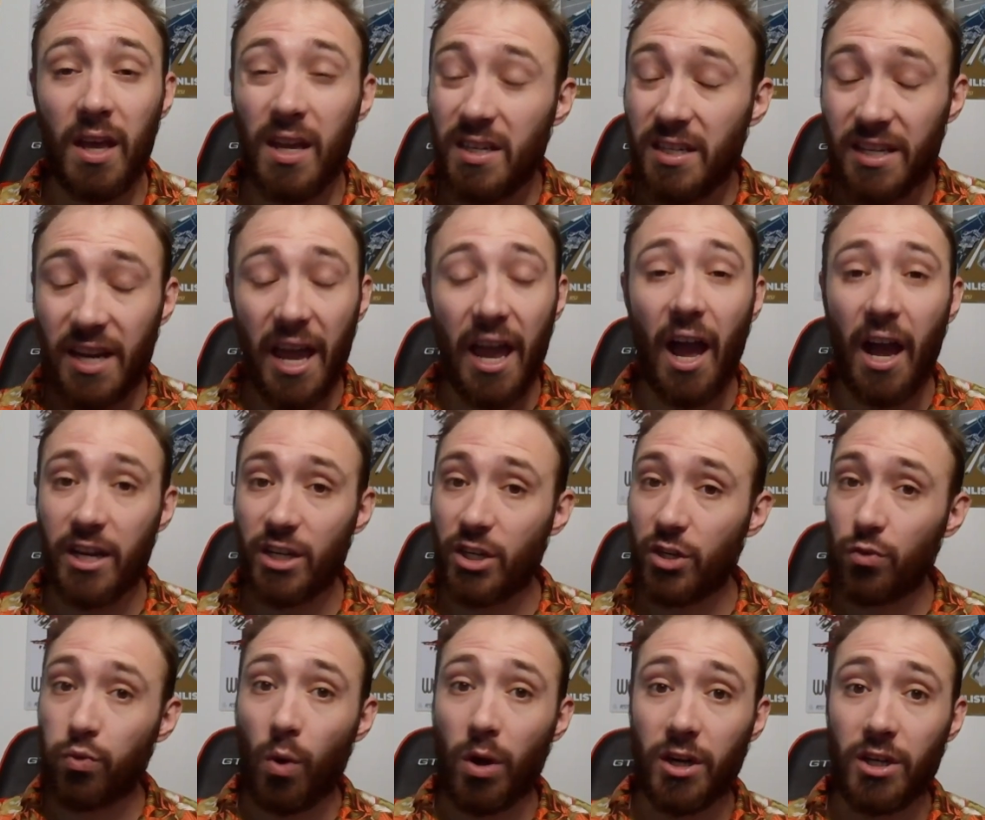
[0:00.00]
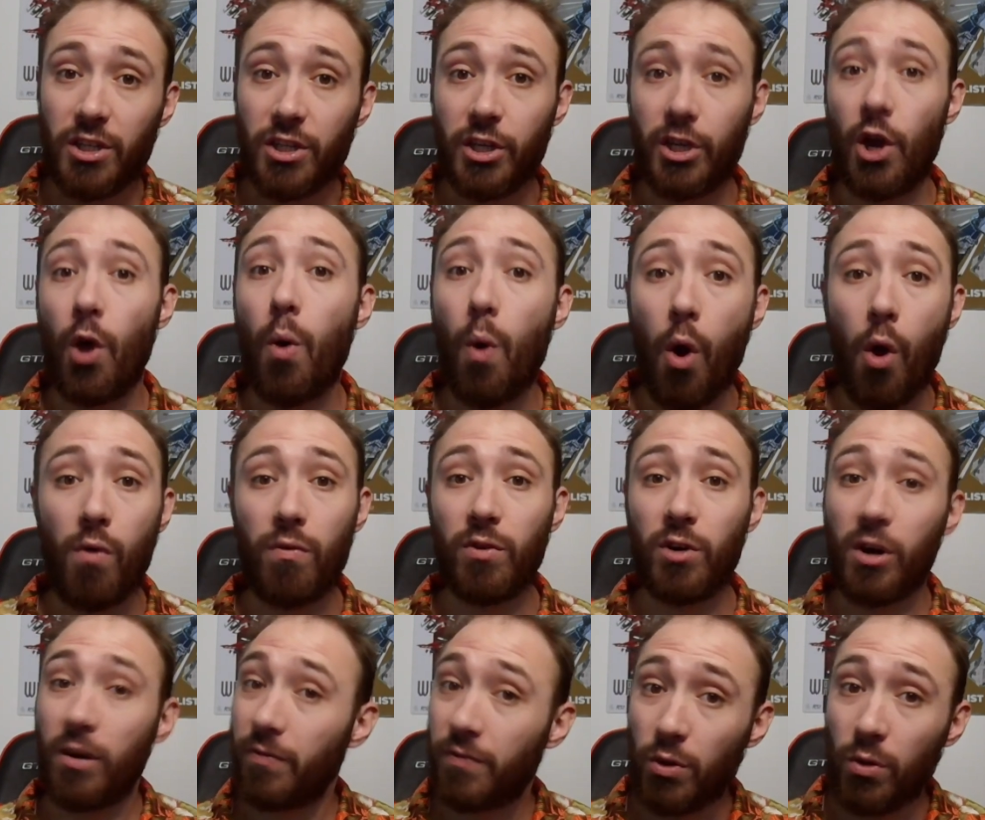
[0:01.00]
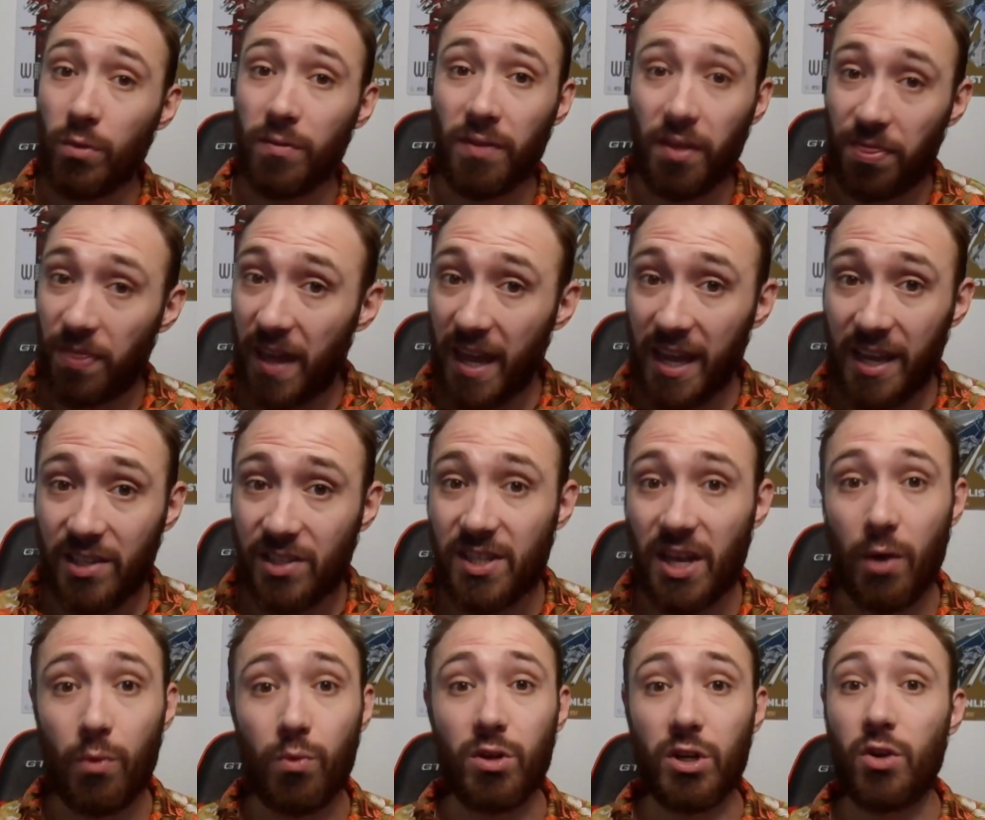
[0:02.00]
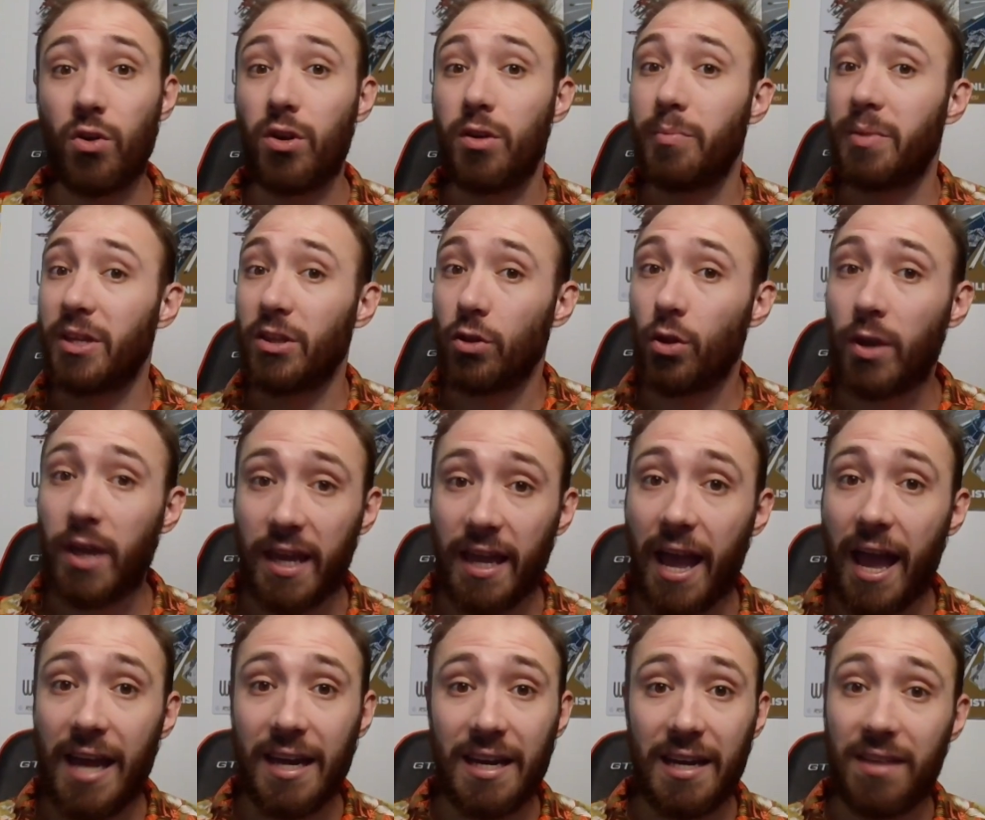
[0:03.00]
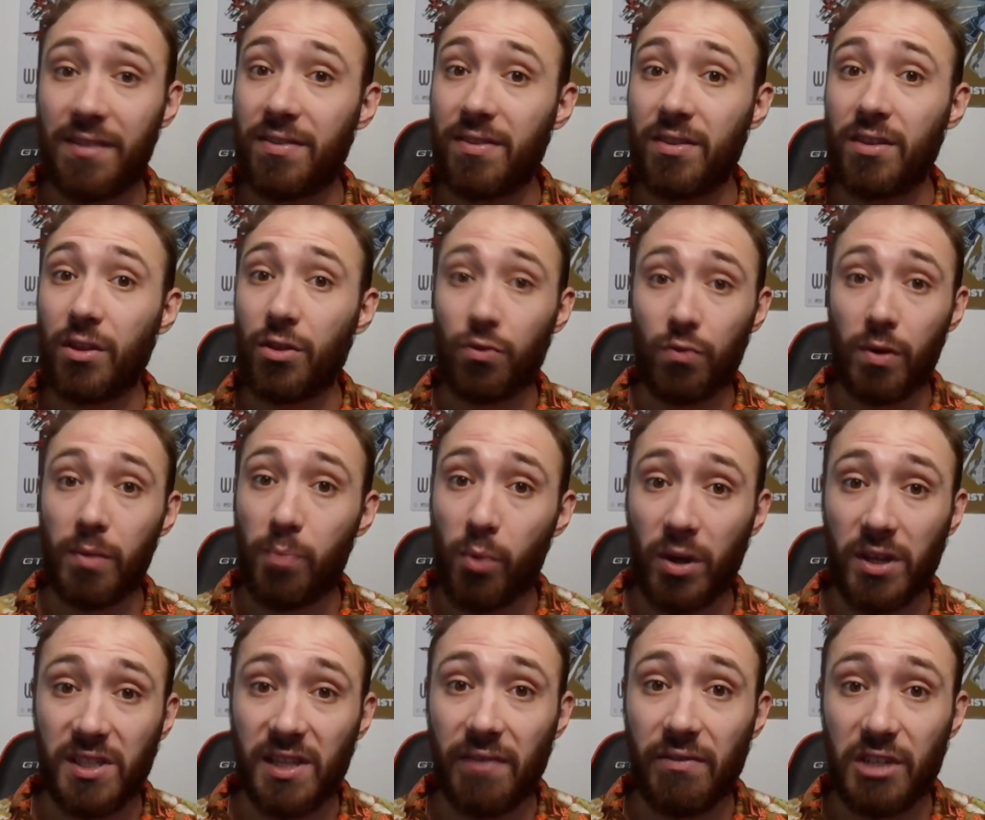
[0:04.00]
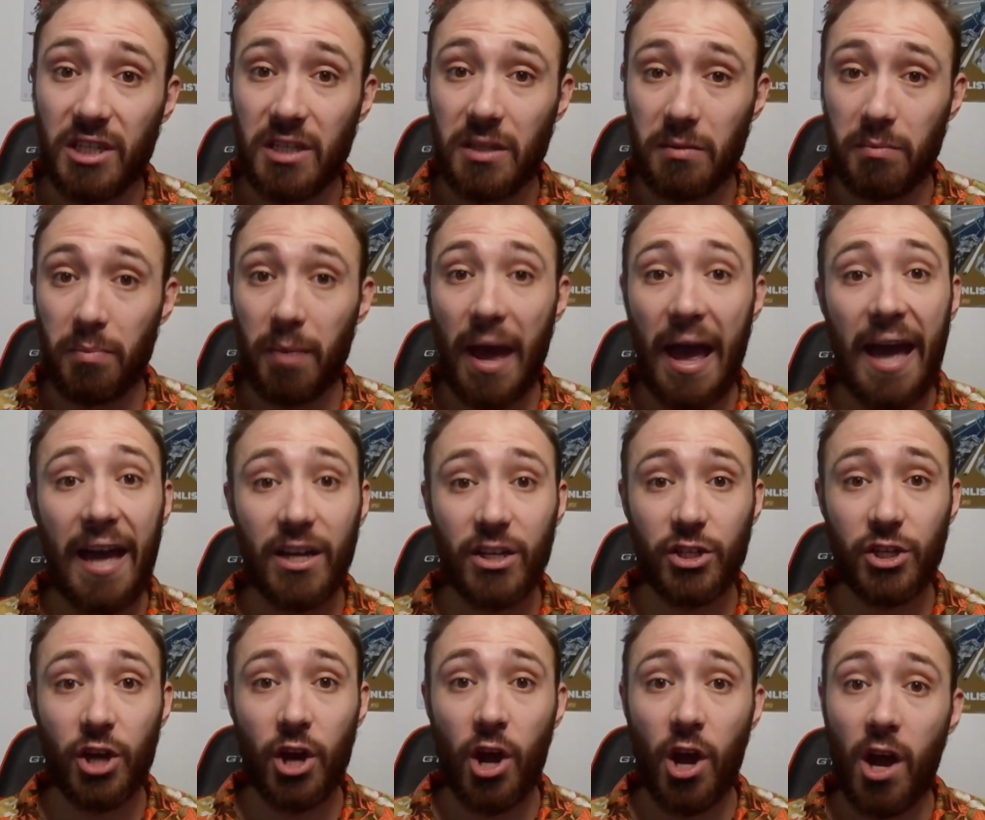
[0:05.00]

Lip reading: Today, I just wanted to go over a few of the things that we're going to be looking at in the 3.17 patch,